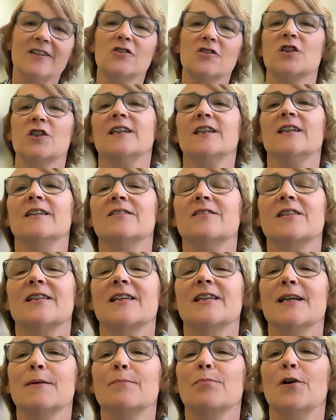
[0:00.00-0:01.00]
she is
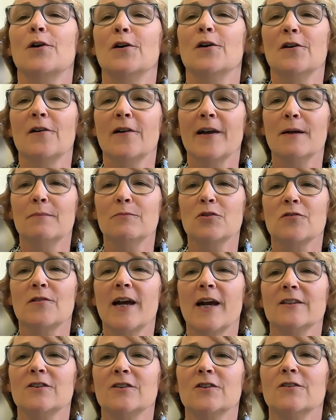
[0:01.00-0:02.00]
the program
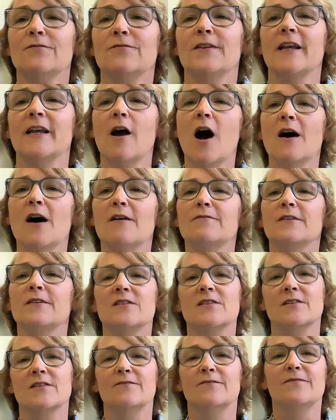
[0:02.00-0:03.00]
director for the
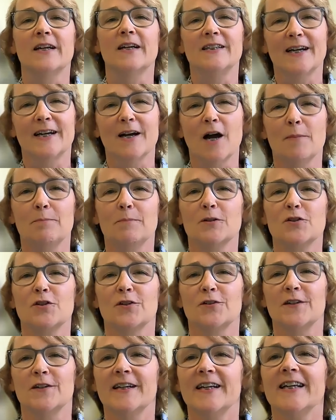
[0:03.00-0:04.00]
Office of Funding
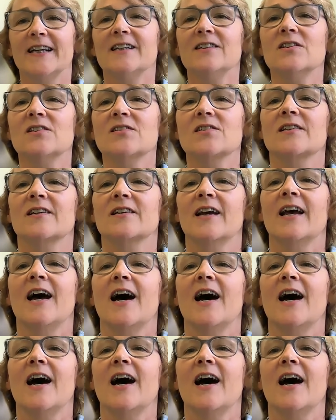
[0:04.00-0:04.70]
Opportunities.